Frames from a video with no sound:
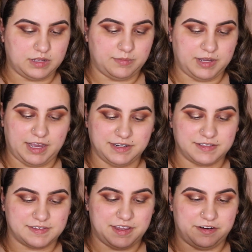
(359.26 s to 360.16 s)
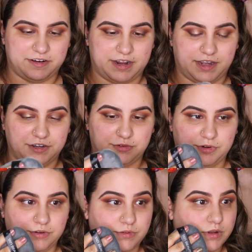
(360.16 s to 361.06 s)
I'm kind of scared. I
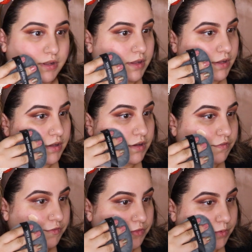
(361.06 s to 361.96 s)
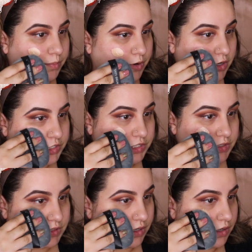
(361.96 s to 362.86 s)
don't know if the brush
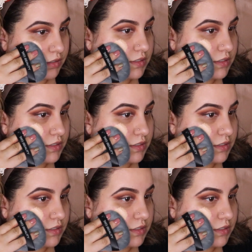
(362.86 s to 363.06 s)
is going to